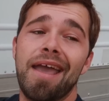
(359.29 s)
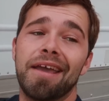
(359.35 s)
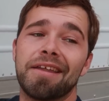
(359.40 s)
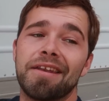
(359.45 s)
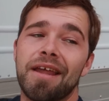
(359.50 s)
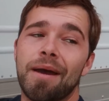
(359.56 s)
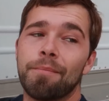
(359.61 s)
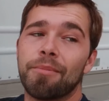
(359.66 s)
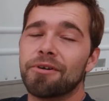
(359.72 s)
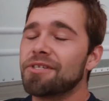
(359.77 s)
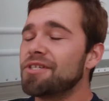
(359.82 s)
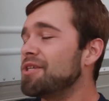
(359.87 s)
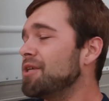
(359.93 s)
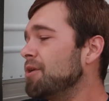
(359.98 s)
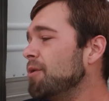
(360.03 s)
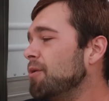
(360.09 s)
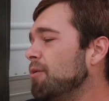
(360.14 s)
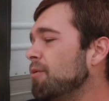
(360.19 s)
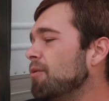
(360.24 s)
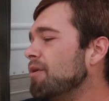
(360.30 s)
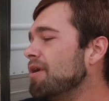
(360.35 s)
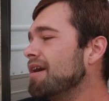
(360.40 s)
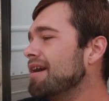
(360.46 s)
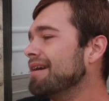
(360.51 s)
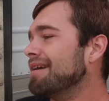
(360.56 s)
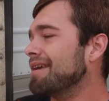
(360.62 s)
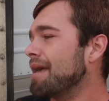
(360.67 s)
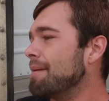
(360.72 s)
Egg number two,
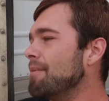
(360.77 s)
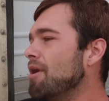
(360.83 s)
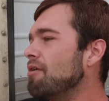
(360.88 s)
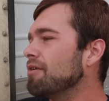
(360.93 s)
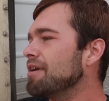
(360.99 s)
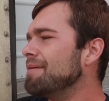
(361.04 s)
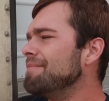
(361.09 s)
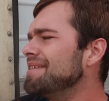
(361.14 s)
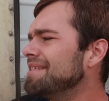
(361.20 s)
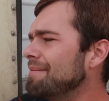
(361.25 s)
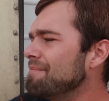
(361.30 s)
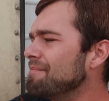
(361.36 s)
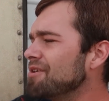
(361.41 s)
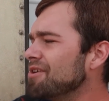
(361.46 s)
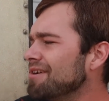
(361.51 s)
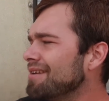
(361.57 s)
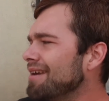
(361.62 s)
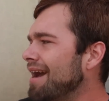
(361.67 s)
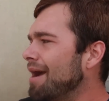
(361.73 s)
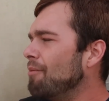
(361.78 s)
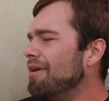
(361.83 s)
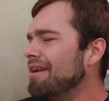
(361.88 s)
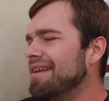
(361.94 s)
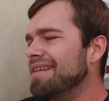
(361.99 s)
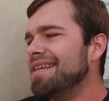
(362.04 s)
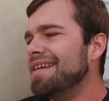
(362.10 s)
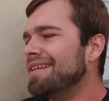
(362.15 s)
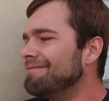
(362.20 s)
come on, give me something good. I
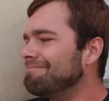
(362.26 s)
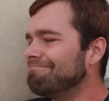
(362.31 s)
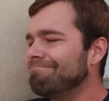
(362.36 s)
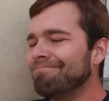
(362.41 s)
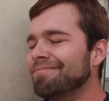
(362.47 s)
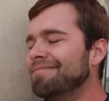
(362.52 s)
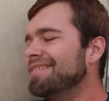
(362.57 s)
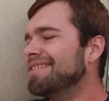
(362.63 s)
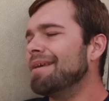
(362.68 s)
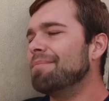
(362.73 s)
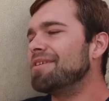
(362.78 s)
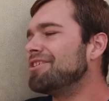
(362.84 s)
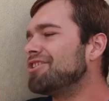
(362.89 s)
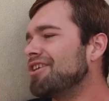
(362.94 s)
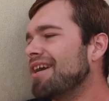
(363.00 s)
wanna get something